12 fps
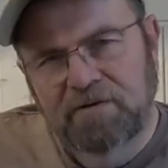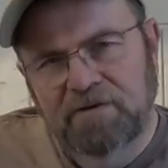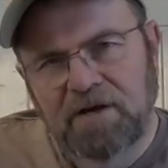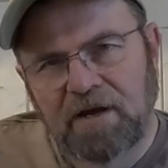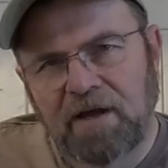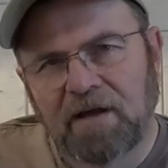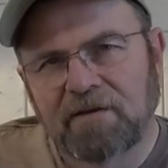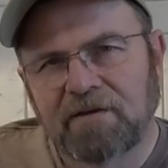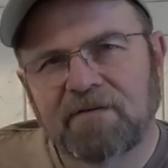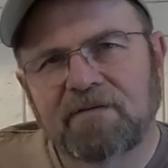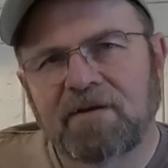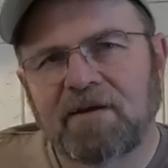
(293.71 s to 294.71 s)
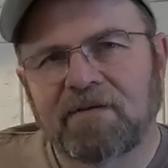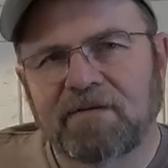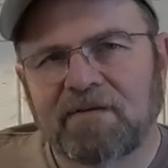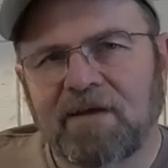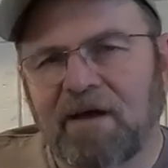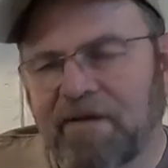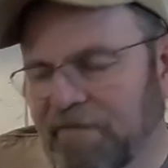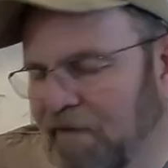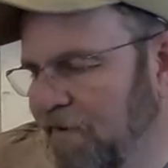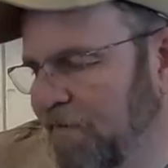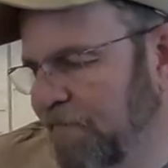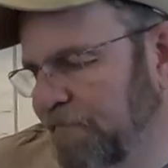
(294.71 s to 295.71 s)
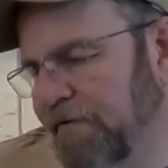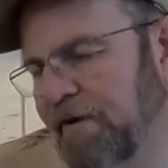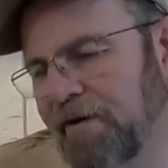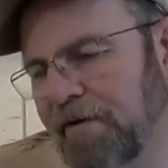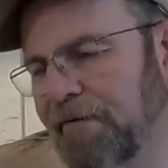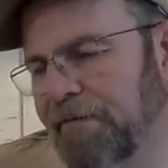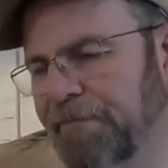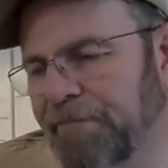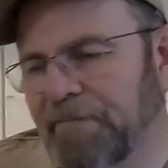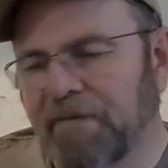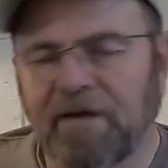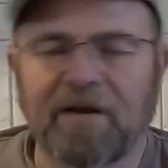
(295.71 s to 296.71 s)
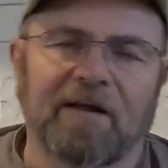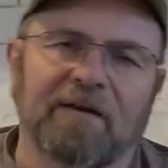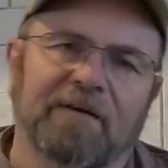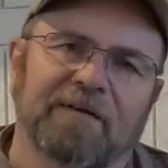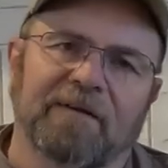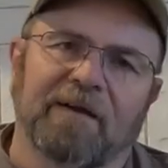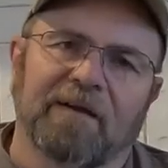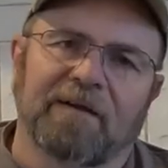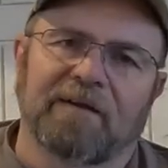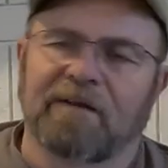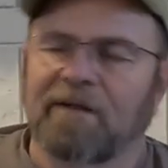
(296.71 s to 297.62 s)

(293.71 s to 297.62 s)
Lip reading: check out this deal this guy's got over here. And I looked at it,